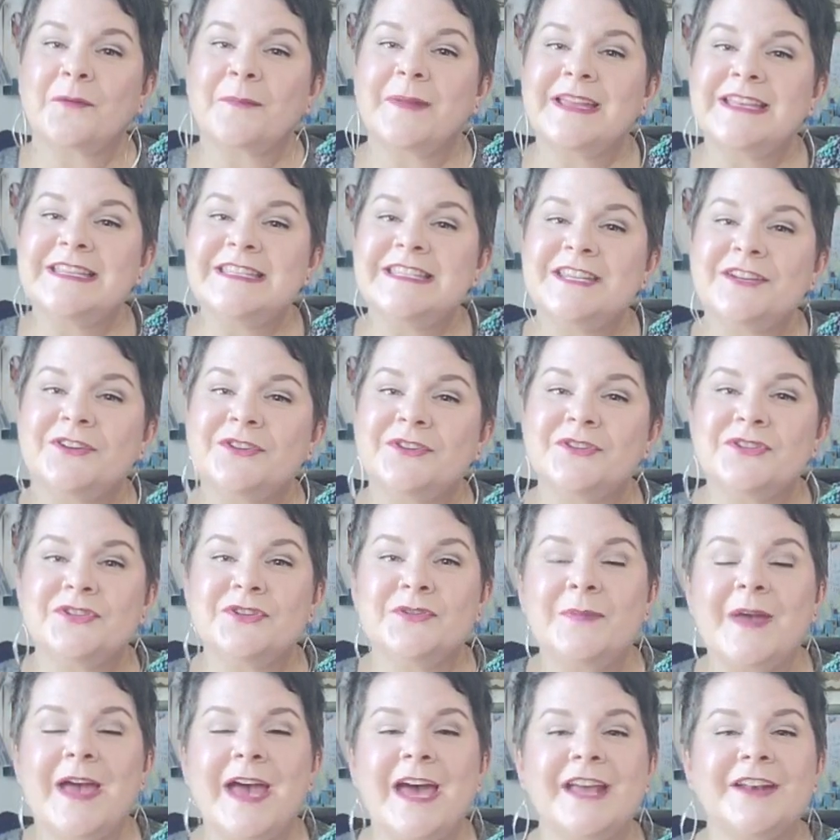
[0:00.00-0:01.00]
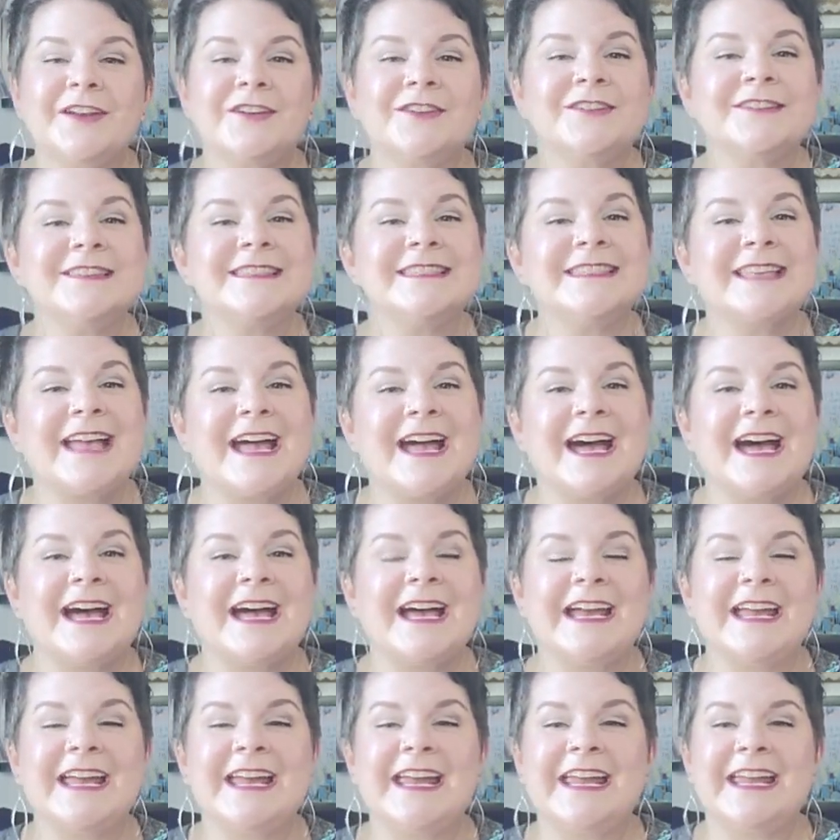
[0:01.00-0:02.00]
my Tier 2 patterns,
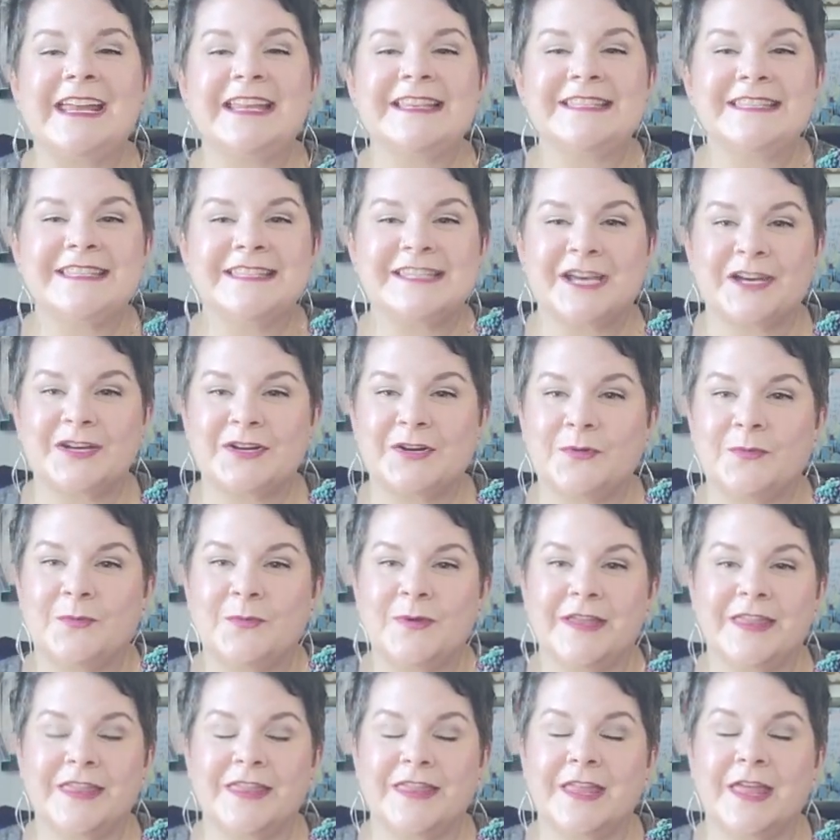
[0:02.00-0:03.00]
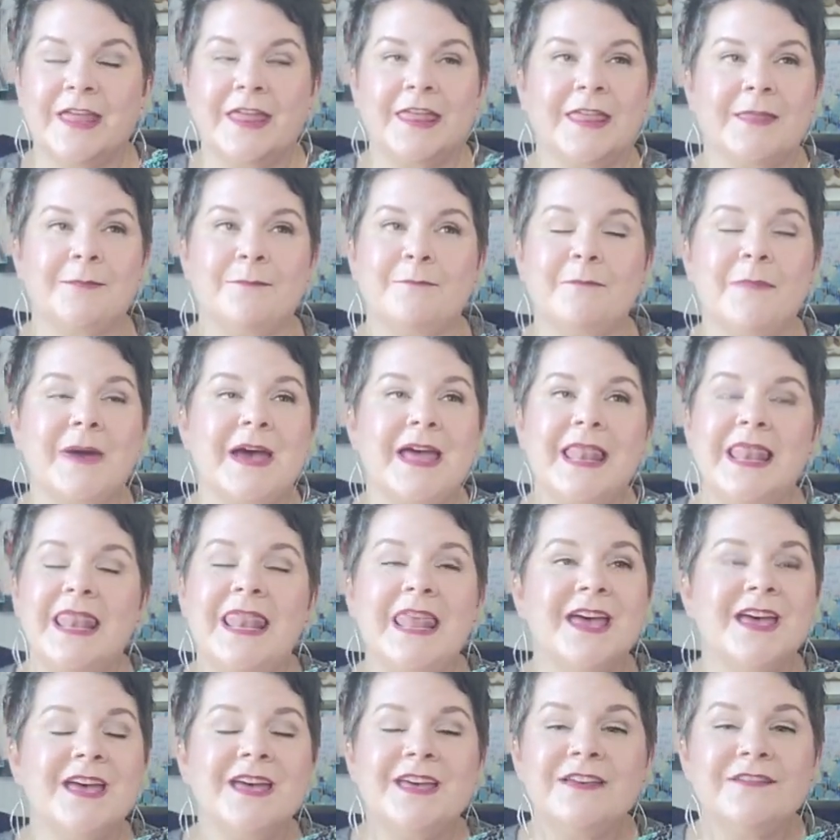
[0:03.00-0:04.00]
I stuck with my
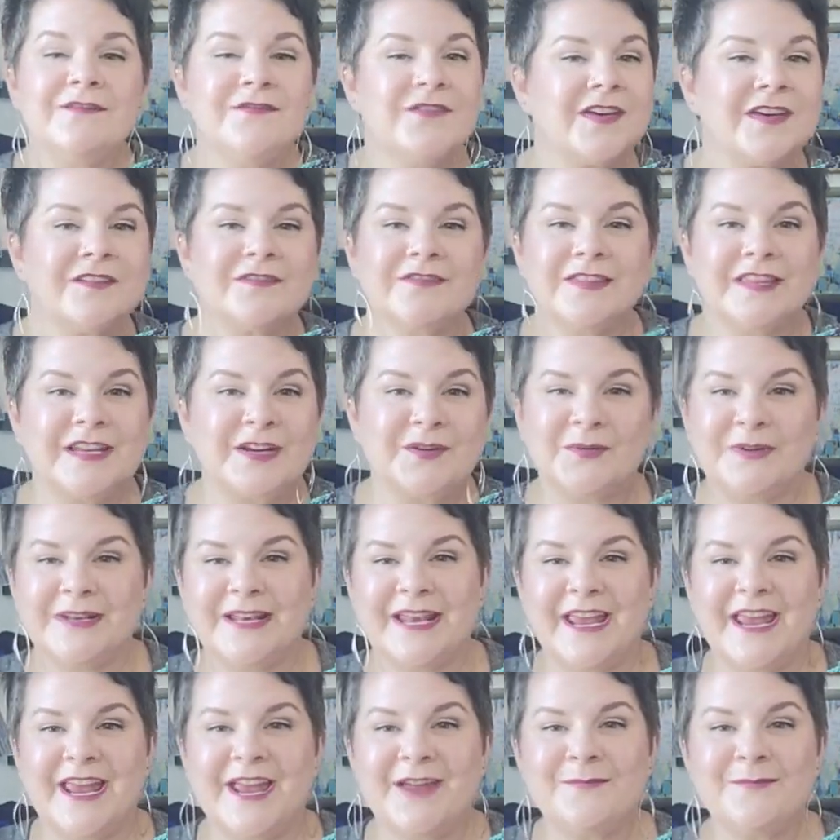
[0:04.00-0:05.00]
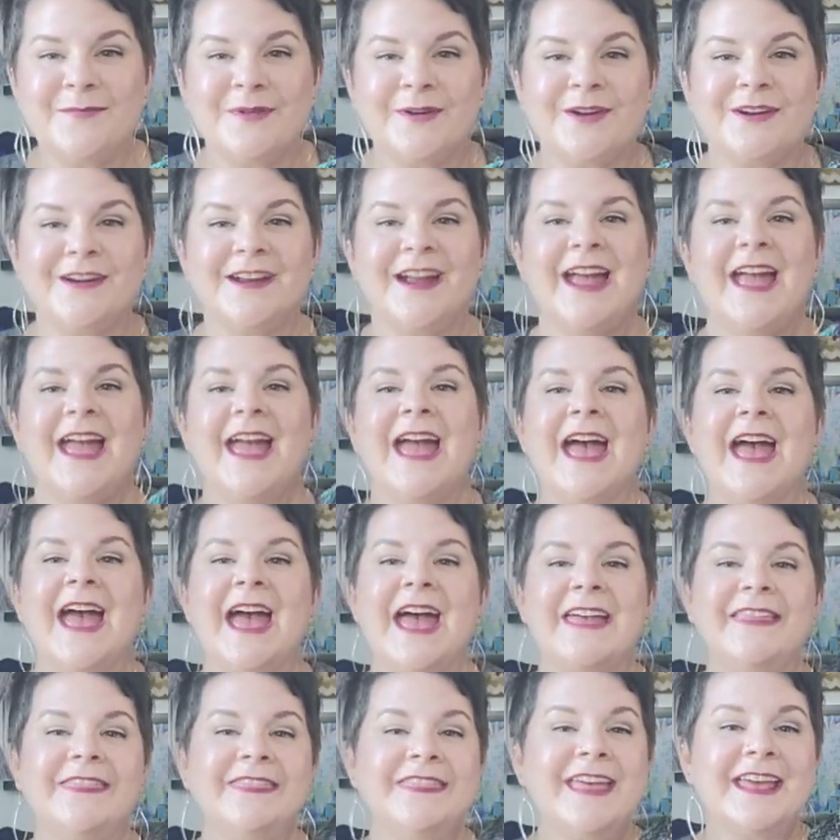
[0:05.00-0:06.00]
love of Liquid Amber,
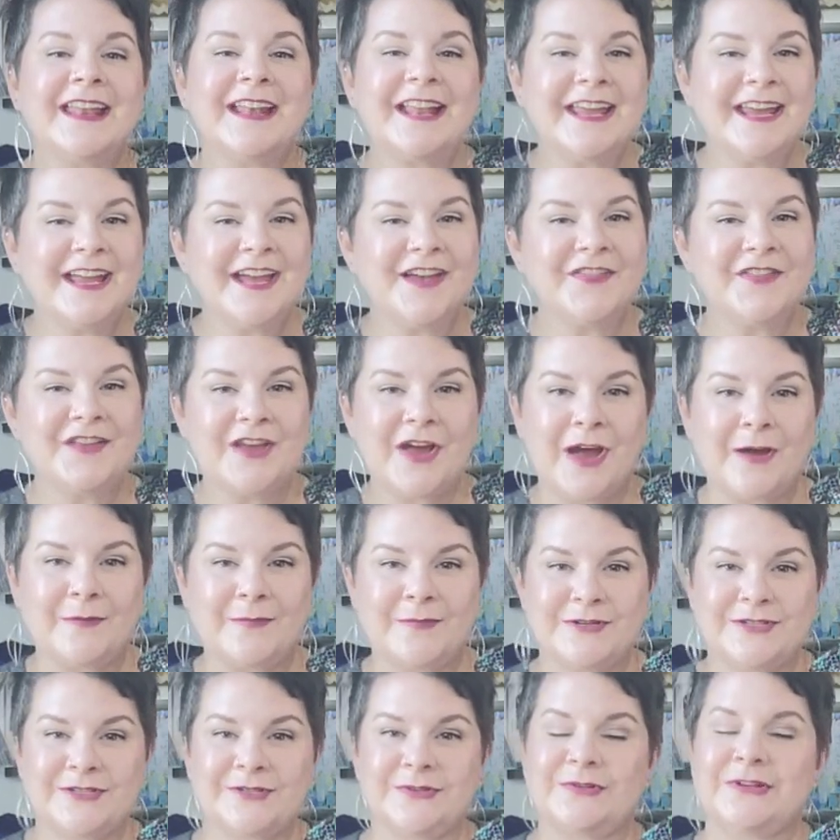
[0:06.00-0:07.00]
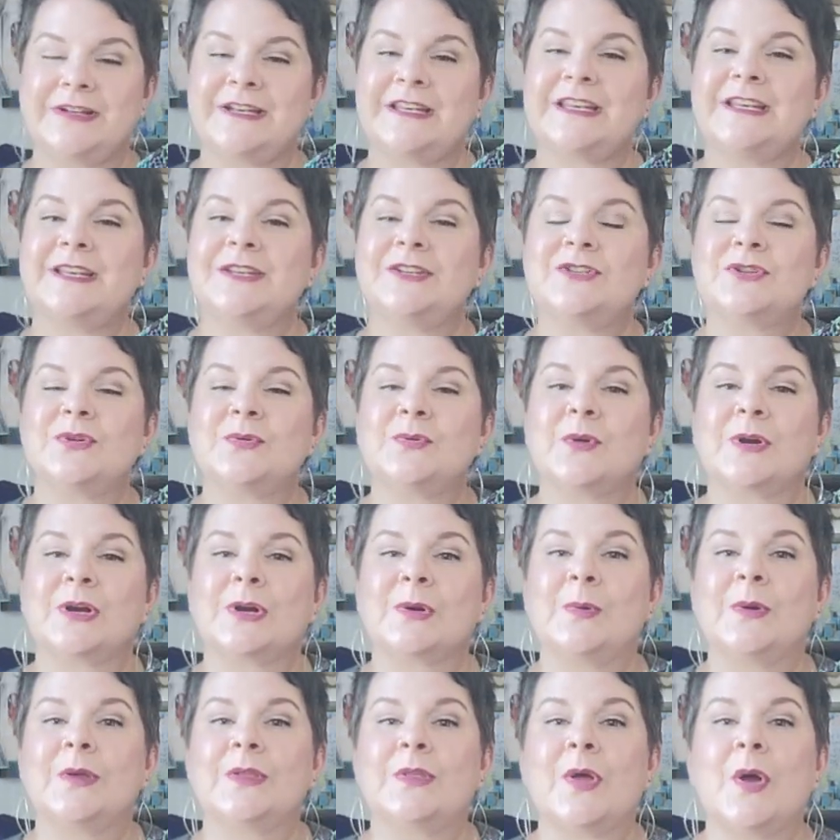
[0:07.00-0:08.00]
and then I had the opportunity to
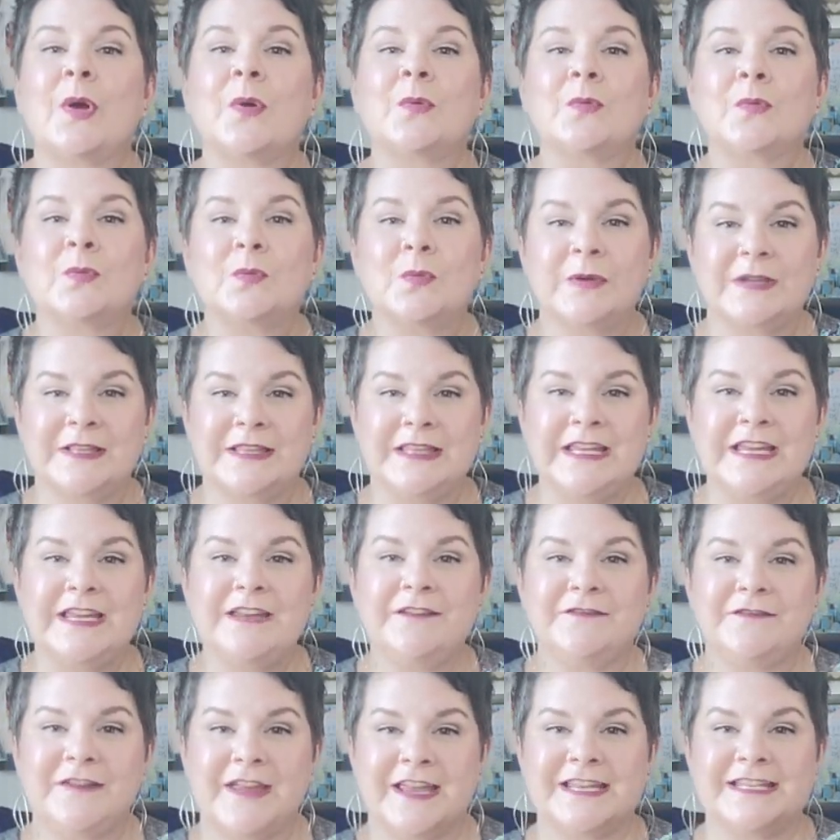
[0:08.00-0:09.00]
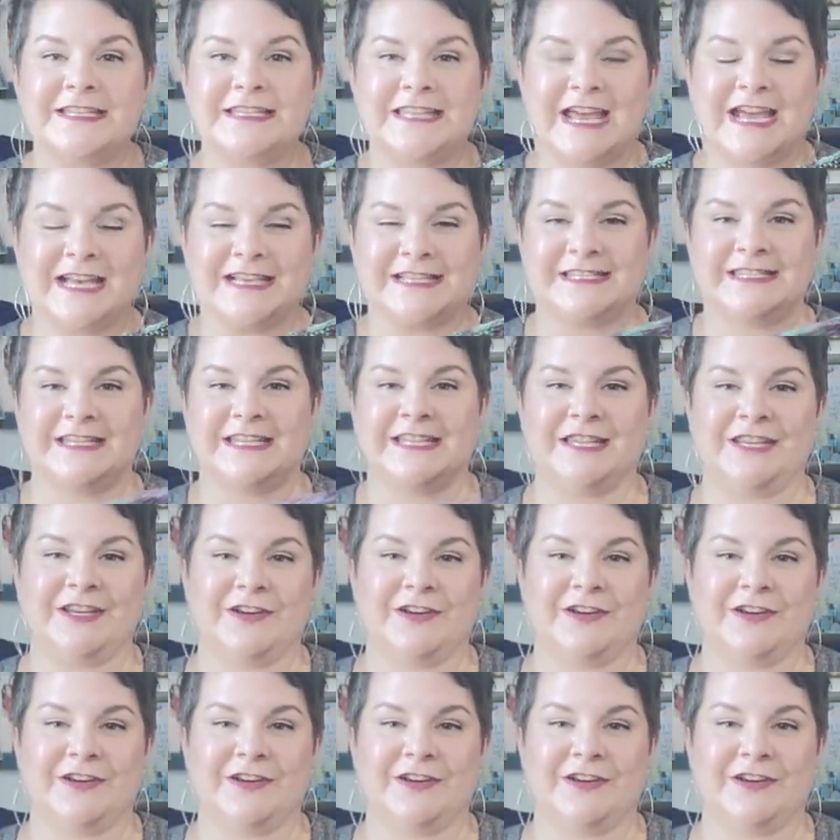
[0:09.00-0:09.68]
work with a really fantastic